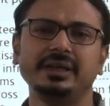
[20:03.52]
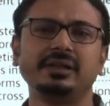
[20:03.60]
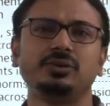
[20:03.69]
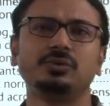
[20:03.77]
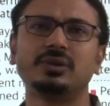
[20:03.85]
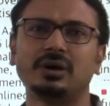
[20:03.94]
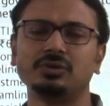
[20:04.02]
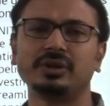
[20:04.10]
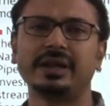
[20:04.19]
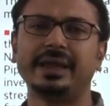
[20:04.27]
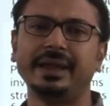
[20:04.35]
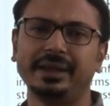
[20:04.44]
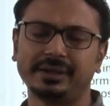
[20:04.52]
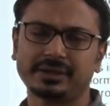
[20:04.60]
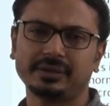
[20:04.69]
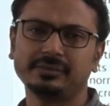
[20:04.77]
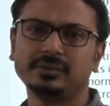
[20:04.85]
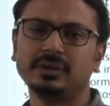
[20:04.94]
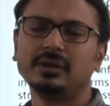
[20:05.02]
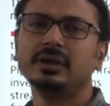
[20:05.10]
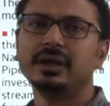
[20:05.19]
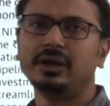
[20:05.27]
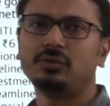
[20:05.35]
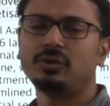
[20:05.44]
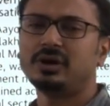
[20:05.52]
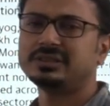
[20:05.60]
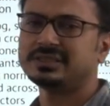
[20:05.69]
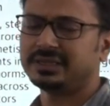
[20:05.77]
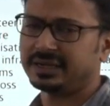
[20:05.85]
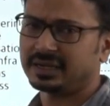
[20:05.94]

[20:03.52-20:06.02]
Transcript: in two thousand eight. It was